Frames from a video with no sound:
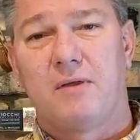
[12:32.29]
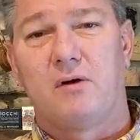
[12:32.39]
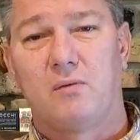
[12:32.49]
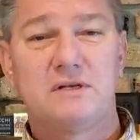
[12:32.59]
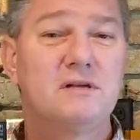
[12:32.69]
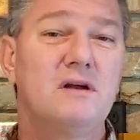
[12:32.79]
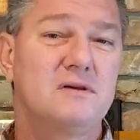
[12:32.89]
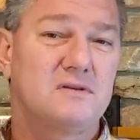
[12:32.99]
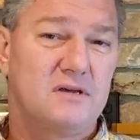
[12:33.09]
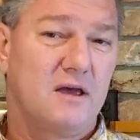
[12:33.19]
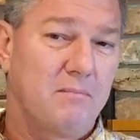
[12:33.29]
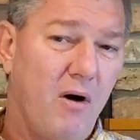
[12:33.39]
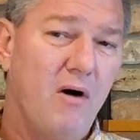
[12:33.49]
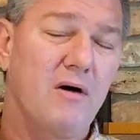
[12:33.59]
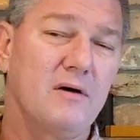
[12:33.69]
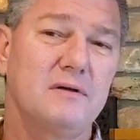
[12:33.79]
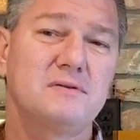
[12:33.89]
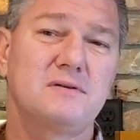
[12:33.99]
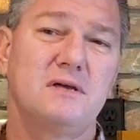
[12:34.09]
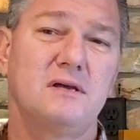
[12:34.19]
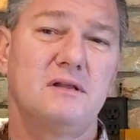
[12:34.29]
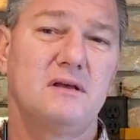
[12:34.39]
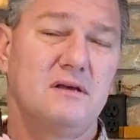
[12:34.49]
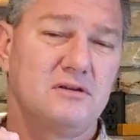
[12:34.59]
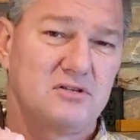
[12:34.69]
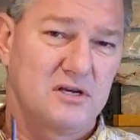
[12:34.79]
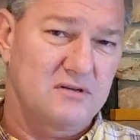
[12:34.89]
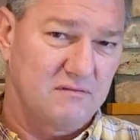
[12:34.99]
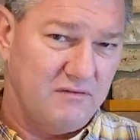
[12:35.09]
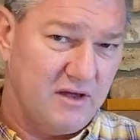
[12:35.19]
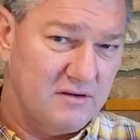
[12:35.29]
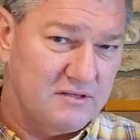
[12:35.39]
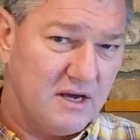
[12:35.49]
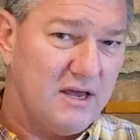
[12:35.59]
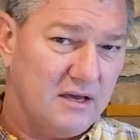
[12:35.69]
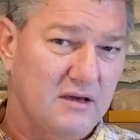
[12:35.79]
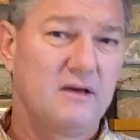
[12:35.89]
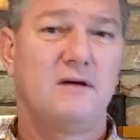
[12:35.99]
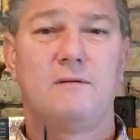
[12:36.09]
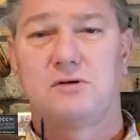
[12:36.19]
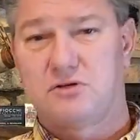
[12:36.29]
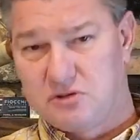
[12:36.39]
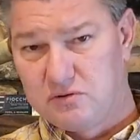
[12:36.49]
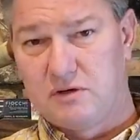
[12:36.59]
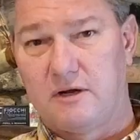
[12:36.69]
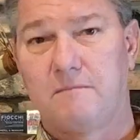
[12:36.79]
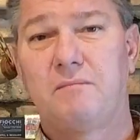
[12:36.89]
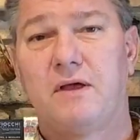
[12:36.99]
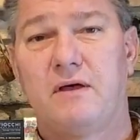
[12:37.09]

We did not see a pause in the Jason Van Dyke shooting.